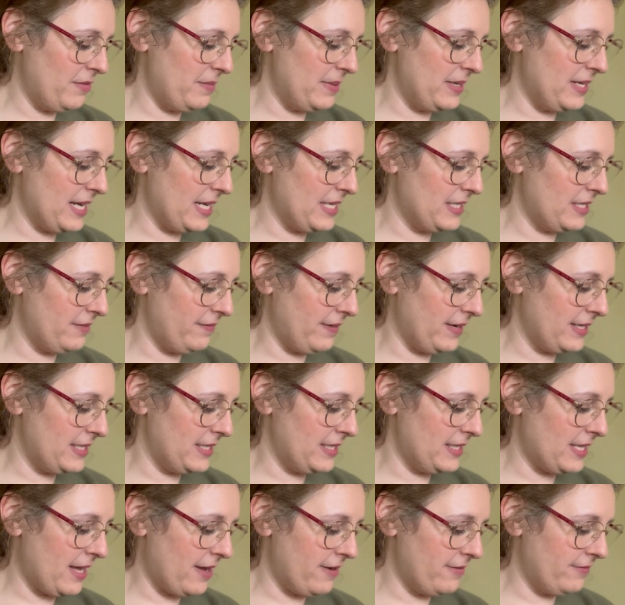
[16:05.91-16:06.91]
nice if I
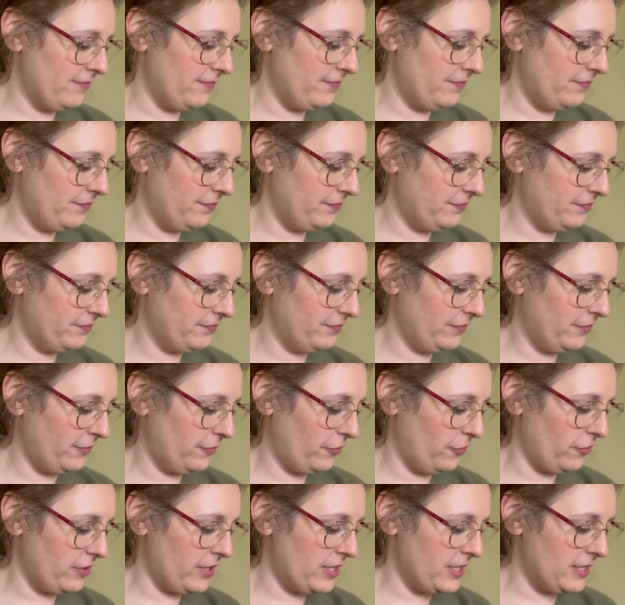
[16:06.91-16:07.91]
did that
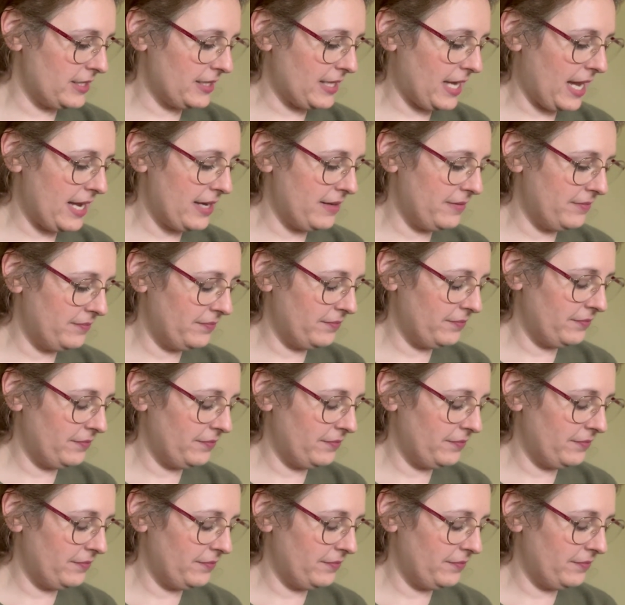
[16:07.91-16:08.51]
for this guy.